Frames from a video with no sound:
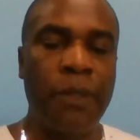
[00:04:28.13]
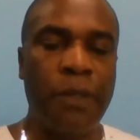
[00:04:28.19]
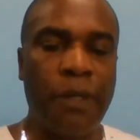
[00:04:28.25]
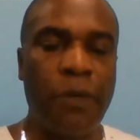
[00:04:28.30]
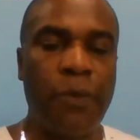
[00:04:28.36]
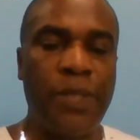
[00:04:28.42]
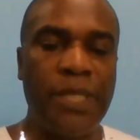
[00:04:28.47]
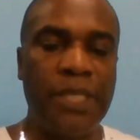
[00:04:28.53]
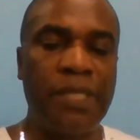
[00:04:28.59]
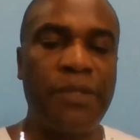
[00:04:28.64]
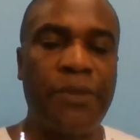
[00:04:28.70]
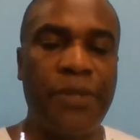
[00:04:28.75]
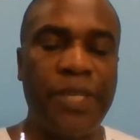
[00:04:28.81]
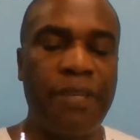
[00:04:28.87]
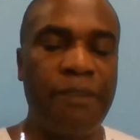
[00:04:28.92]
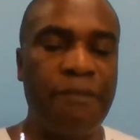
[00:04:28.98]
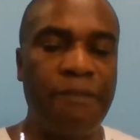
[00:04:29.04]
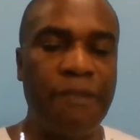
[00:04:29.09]
Ours is a
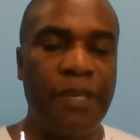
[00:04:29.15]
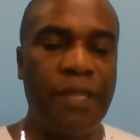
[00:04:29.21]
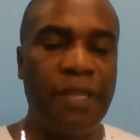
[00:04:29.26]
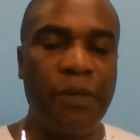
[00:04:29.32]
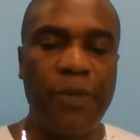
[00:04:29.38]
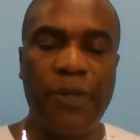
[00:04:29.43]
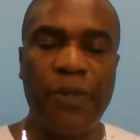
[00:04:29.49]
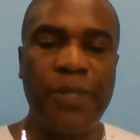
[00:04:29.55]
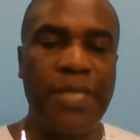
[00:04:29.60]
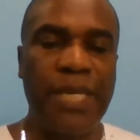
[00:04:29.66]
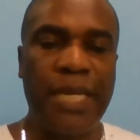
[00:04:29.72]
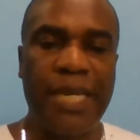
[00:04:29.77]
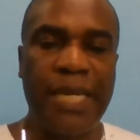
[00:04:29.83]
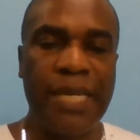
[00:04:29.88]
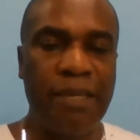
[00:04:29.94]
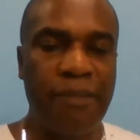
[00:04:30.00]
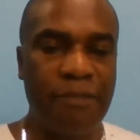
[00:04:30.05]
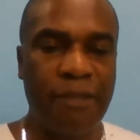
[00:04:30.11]
real faith, and we don't
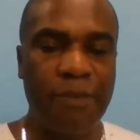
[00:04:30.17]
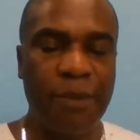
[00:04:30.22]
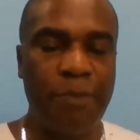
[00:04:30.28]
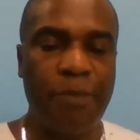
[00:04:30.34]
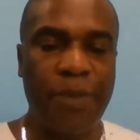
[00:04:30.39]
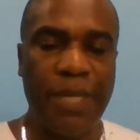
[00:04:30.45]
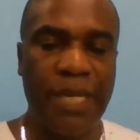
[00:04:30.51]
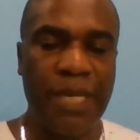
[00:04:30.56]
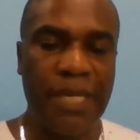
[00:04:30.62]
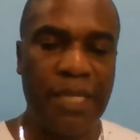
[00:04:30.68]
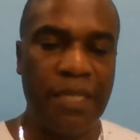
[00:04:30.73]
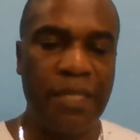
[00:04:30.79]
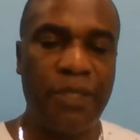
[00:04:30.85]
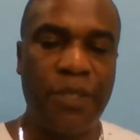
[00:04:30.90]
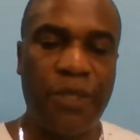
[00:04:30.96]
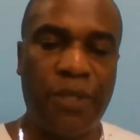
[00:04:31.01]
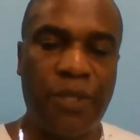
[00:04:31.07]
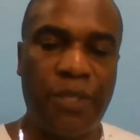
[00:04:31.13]
hide from the pain and the
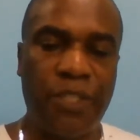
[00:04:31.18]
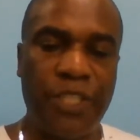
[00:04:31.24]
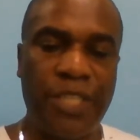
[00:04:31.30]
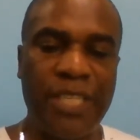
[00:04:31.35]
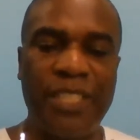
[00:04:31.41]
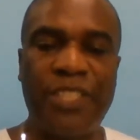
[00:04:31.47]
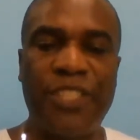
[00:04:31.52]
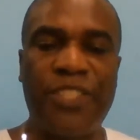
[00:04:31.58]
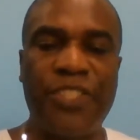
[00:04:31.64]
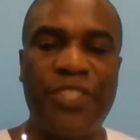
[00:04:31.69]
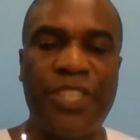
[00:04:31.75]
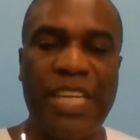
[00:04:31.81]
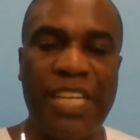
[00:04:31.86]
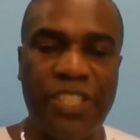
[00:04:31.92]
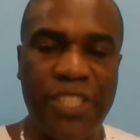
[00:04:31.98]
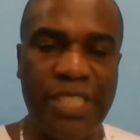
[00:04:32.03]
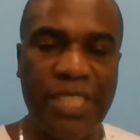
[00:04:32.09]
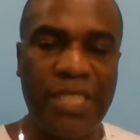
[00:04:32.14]
torture
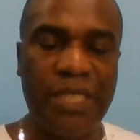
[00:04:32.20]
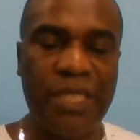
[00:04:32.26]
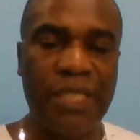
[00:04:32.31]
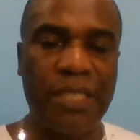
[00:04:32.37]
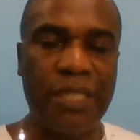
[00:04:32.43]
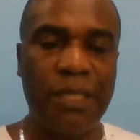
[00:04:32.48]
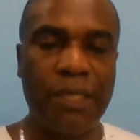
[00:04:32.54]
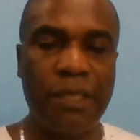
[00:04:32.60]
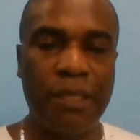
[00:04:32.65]
as it is.